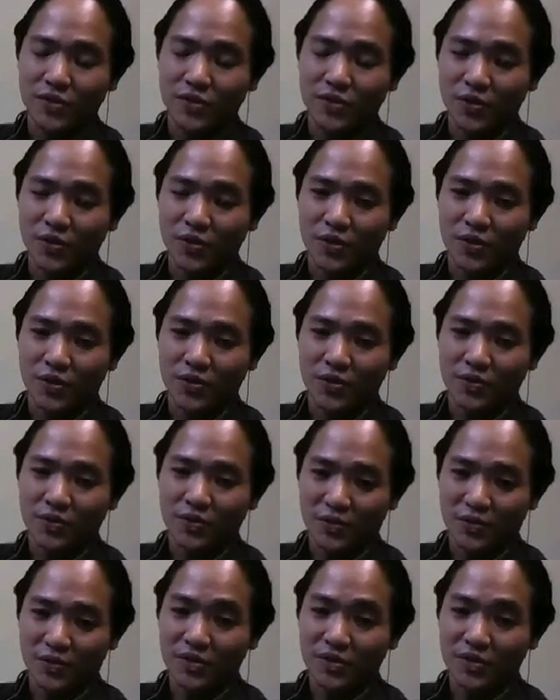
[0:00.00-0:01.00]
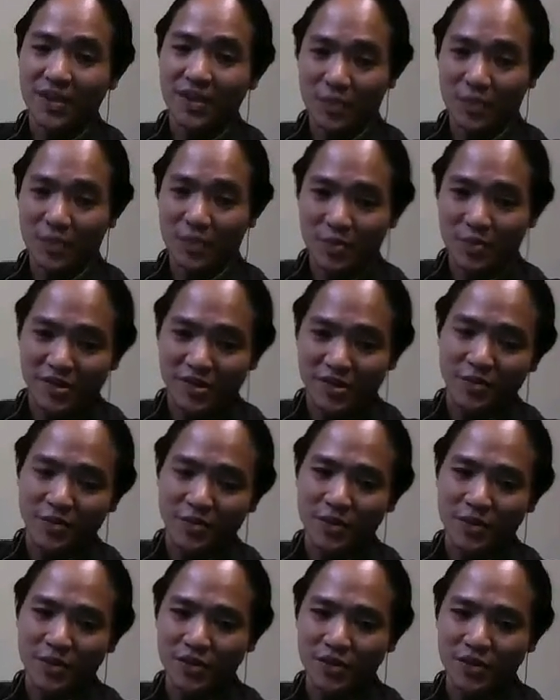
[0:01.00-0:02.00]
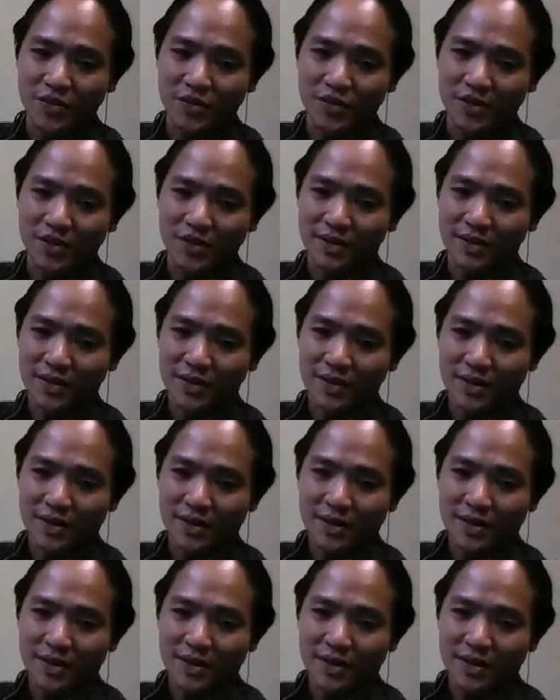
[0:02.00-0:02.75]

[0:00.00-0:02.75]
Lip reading: the same image you'll be using.